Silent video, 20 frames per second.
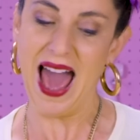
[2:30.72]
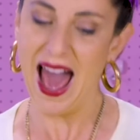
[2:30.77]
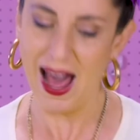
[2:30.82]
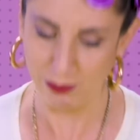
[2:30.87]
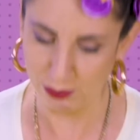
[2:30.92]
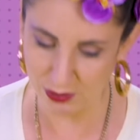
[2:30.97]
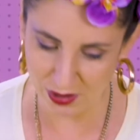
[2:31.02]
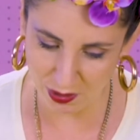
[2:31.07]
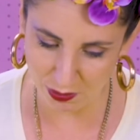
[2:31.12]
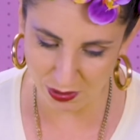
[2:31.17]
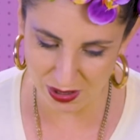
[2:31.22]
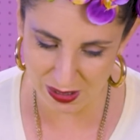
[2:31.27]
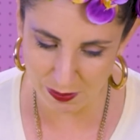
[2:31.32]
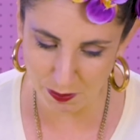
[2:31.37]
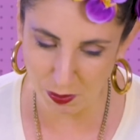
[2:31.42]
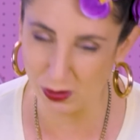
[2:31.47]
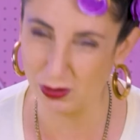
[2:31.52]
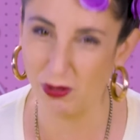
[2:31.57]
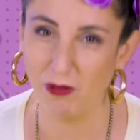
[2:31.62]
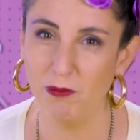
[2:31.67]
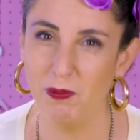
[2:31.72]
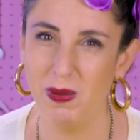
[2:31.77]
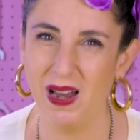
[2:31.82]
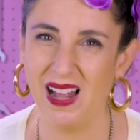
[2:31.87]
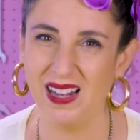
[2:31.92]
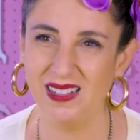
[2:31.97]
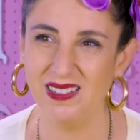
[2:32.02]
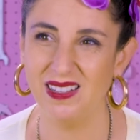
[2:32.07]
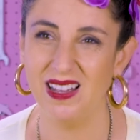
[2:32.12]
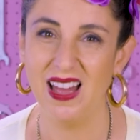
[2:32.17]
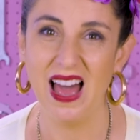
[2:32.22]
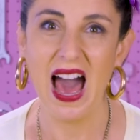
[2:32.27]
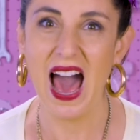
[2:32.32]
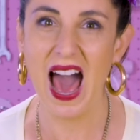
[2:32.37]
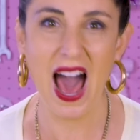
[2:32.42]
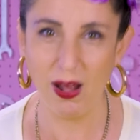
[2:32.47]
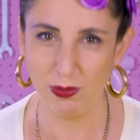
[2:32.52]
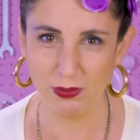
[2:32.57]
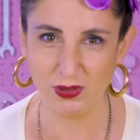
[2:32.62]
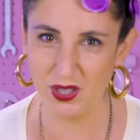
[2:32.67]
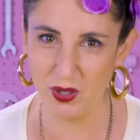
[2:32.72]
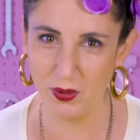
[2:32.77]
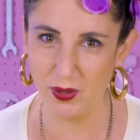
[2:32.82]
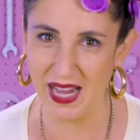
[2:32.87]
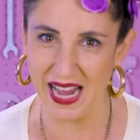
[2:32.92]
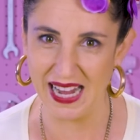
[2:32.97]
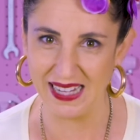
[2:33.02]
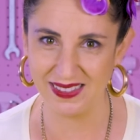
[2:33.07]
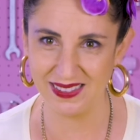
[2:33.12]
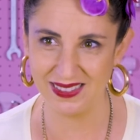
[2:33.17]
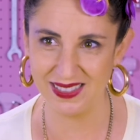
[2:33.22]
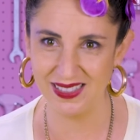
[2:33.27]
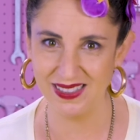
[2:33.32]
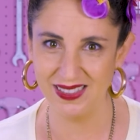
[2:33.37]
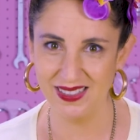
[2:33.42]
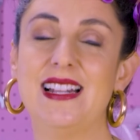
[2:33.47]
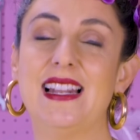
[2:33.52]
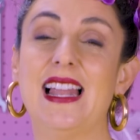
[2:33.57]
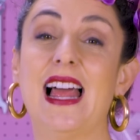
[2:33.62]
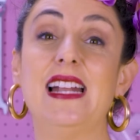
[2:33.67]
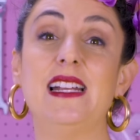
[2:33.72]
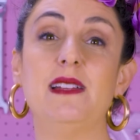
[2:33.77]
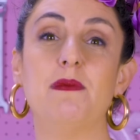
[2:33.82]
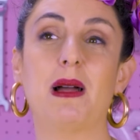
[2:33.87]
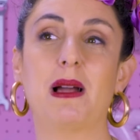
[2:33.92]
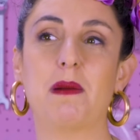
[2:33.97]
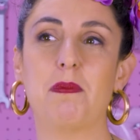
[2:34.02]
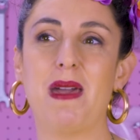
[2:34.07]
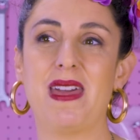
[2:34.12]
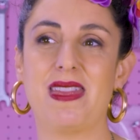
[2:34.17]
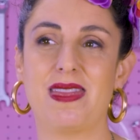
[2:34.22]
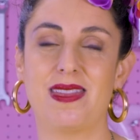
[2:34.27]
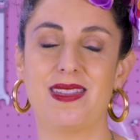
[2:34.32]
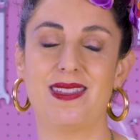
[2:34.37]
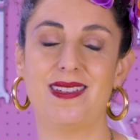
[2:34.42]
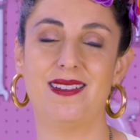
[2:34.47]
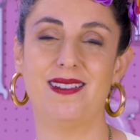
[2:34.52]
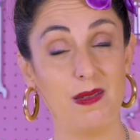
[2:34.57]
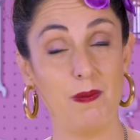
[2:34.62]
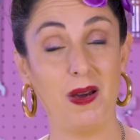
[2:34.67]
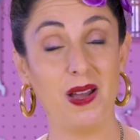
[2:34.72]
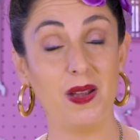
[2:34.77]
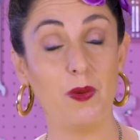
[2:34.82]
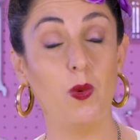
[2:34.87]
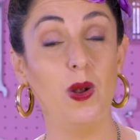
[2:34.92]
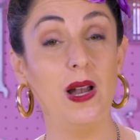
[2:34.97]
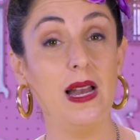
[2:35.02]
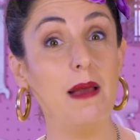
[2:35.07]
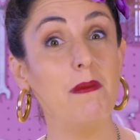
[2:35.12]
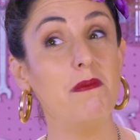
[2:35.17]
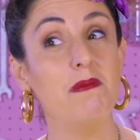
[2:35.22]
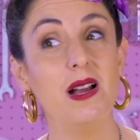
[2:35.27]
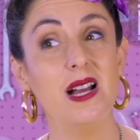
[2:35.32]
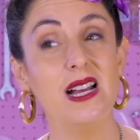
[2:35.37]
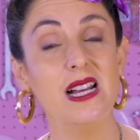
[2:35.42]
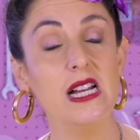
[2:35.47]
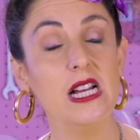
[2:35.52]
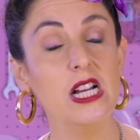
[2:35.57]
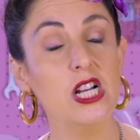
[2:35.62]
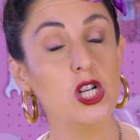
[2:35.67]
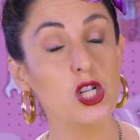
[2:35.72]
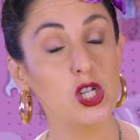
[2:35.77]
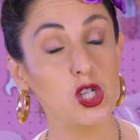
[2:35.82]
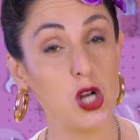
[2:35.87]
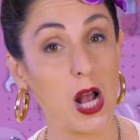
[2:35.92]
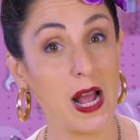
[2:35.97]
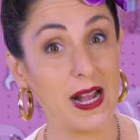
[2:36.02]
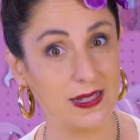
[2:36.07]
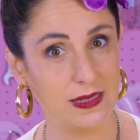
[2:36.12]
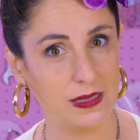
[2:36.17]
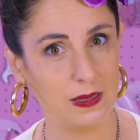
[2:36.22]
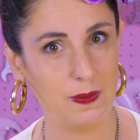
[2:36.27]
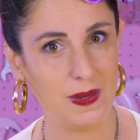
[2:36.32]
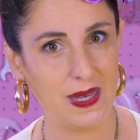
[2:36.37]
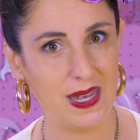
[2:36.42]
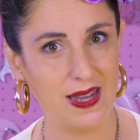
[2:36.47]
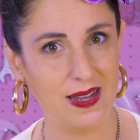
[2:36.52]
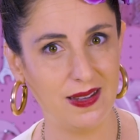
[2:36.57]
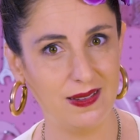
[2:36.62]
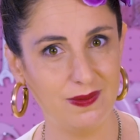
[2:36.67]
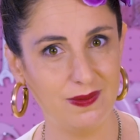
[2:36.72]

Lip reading: Out you spot of blood! Out you get! Lady Macbeth by William Shakespeare.